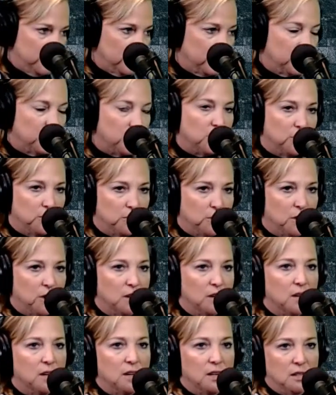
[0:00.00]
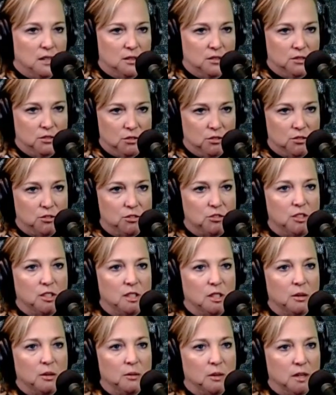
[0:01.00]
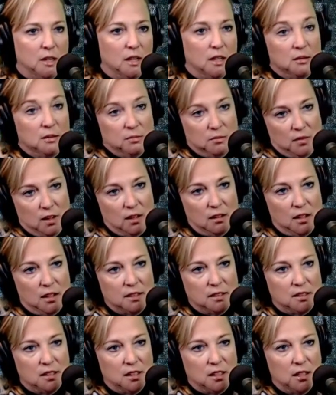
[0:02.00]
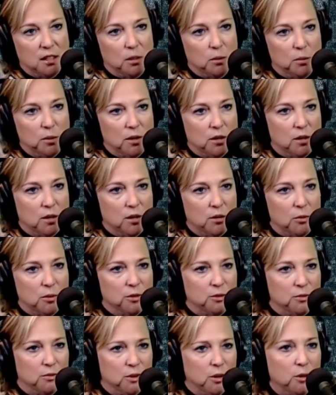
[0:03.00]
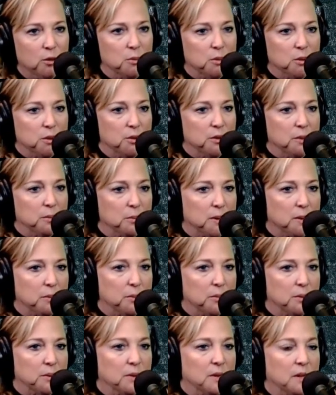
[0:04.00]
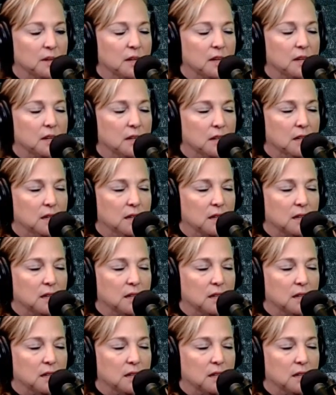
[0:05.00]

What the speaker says: you are, and Chico and I'd like to think we are. When you're vulnerable, then people are like, oh,